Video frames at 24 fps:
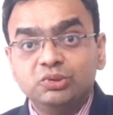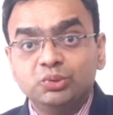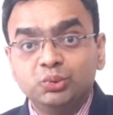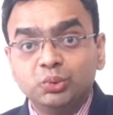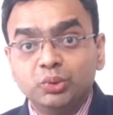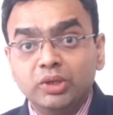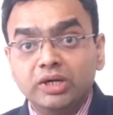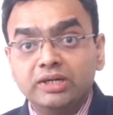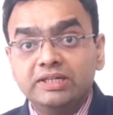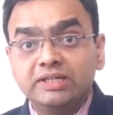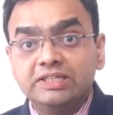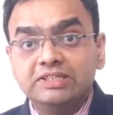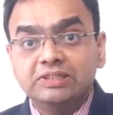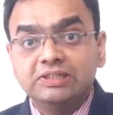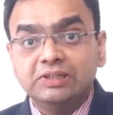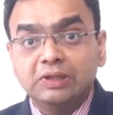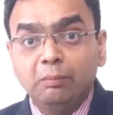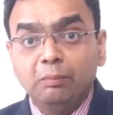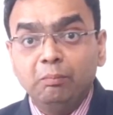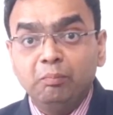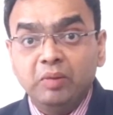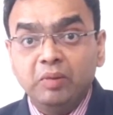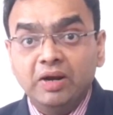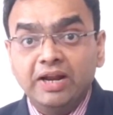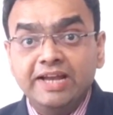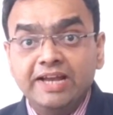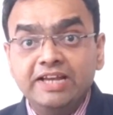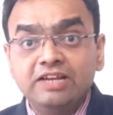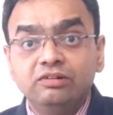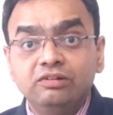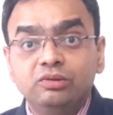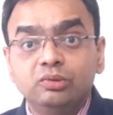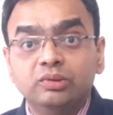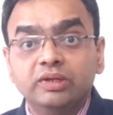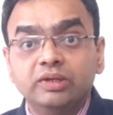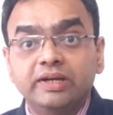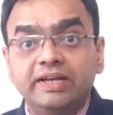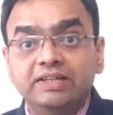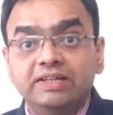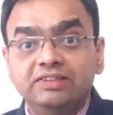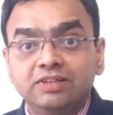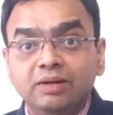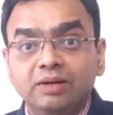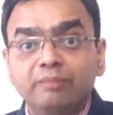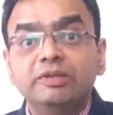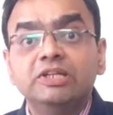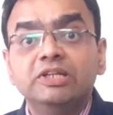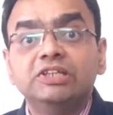student is complying to the
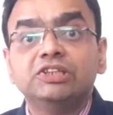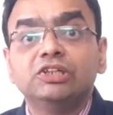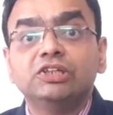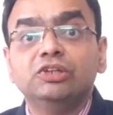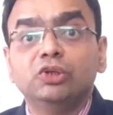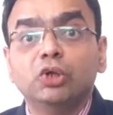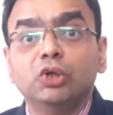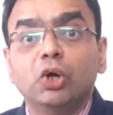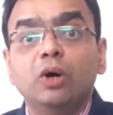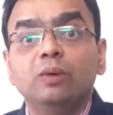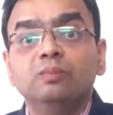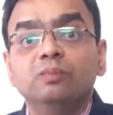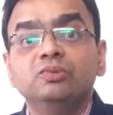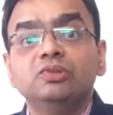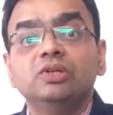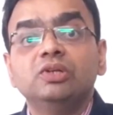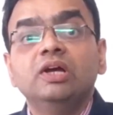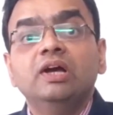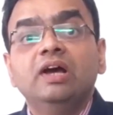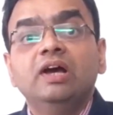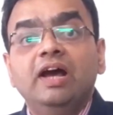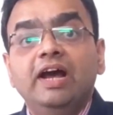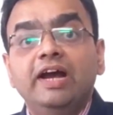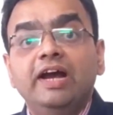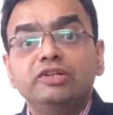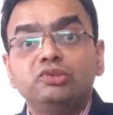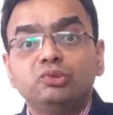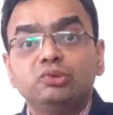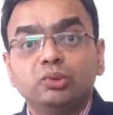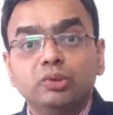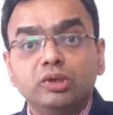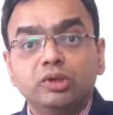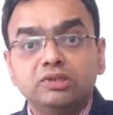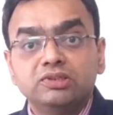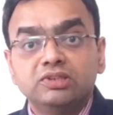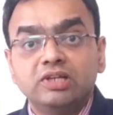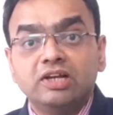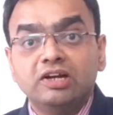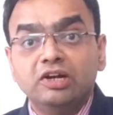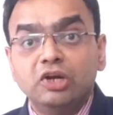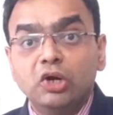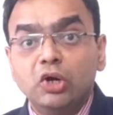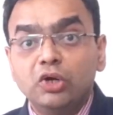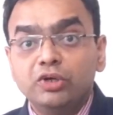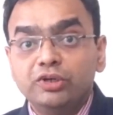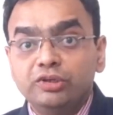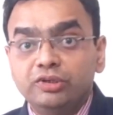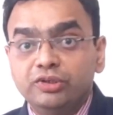examination norms and students are
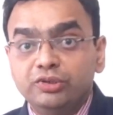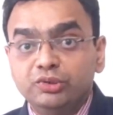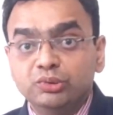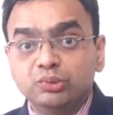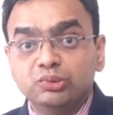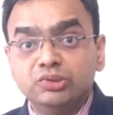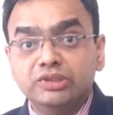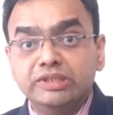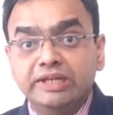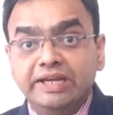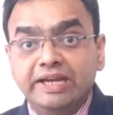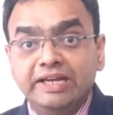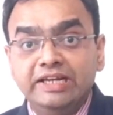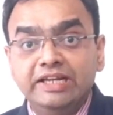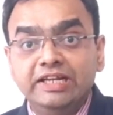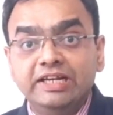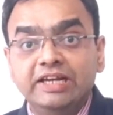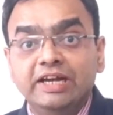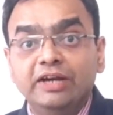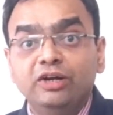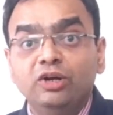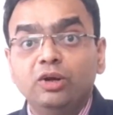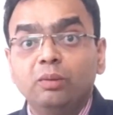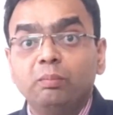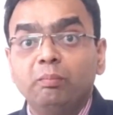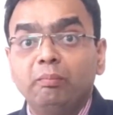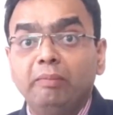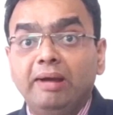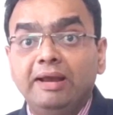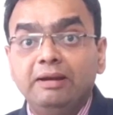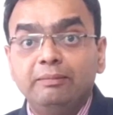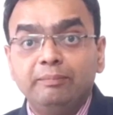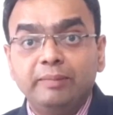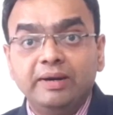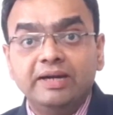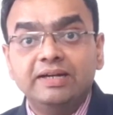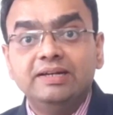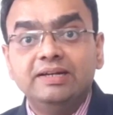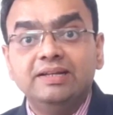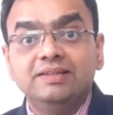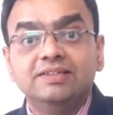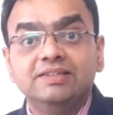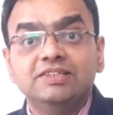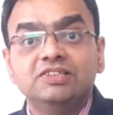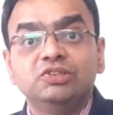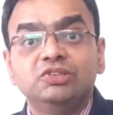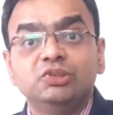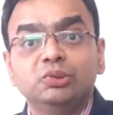not using any kind of
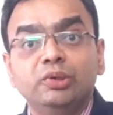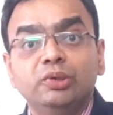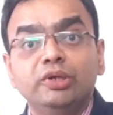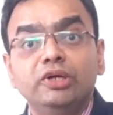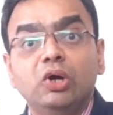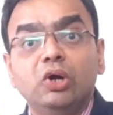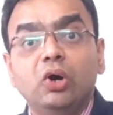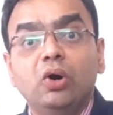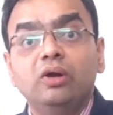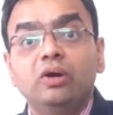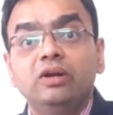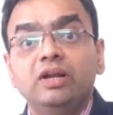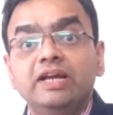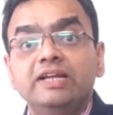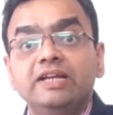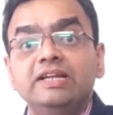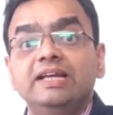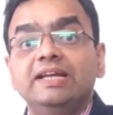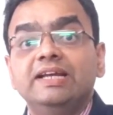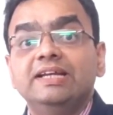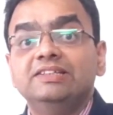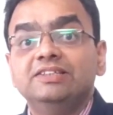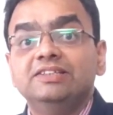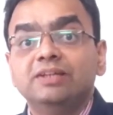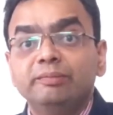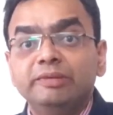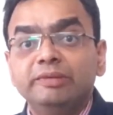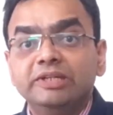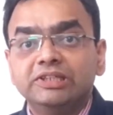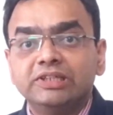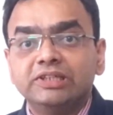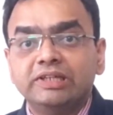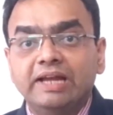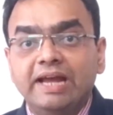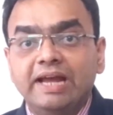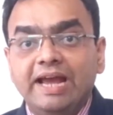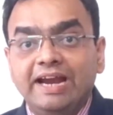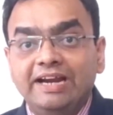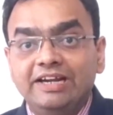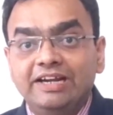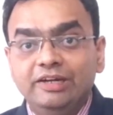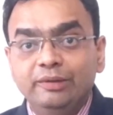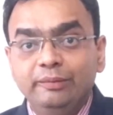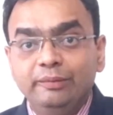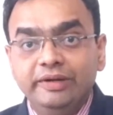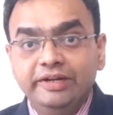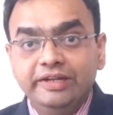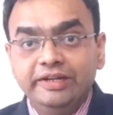malpractices during online examination
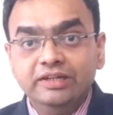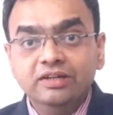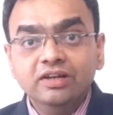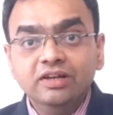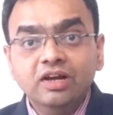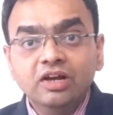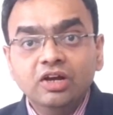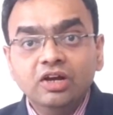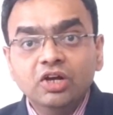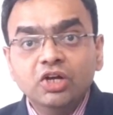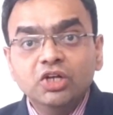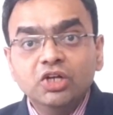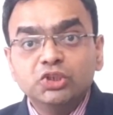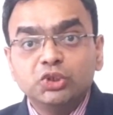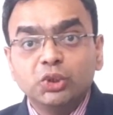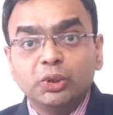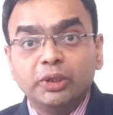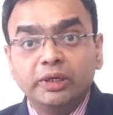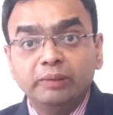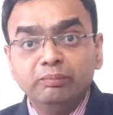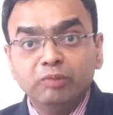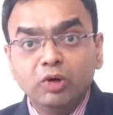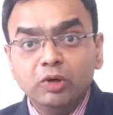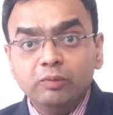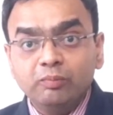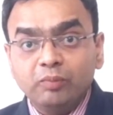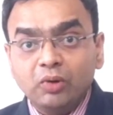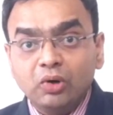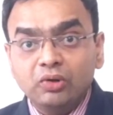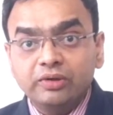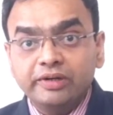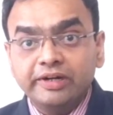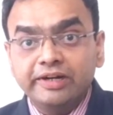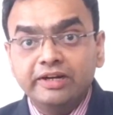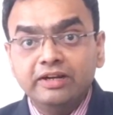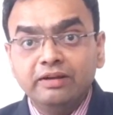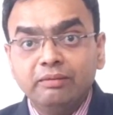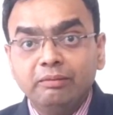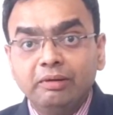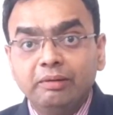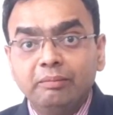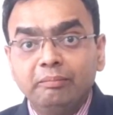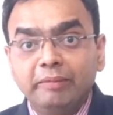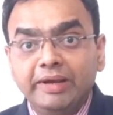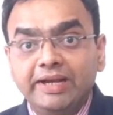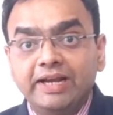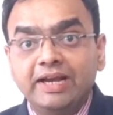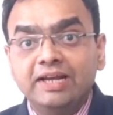activity. So remote proctoring
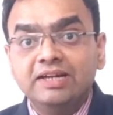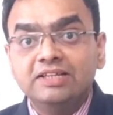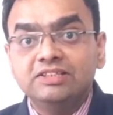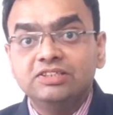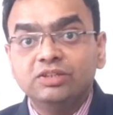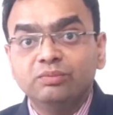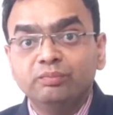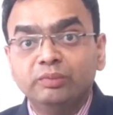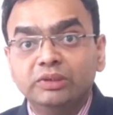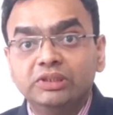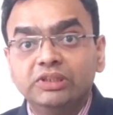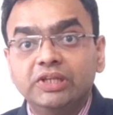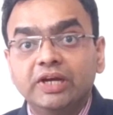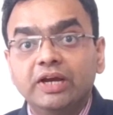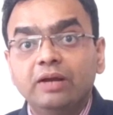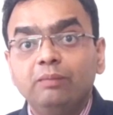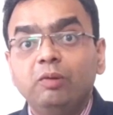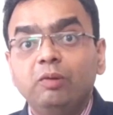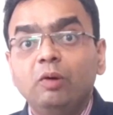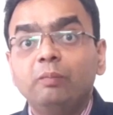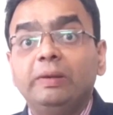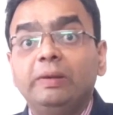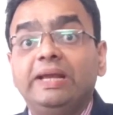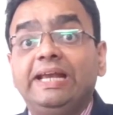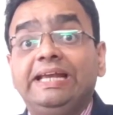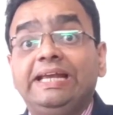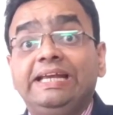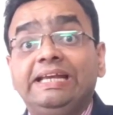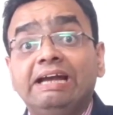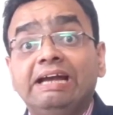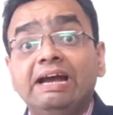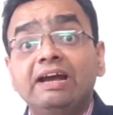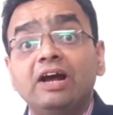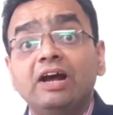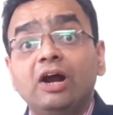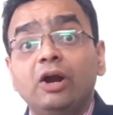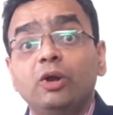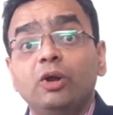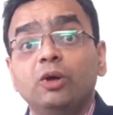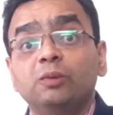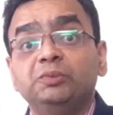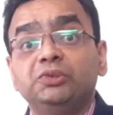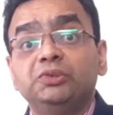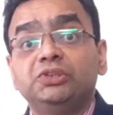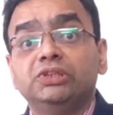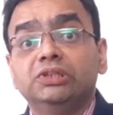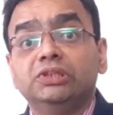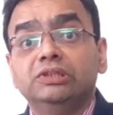mechanism with the help of AI
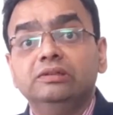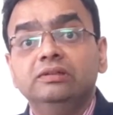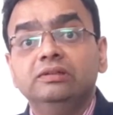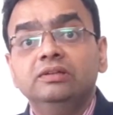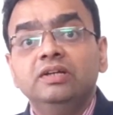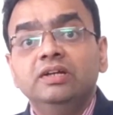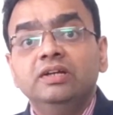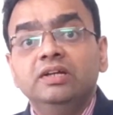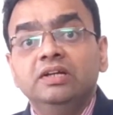adoption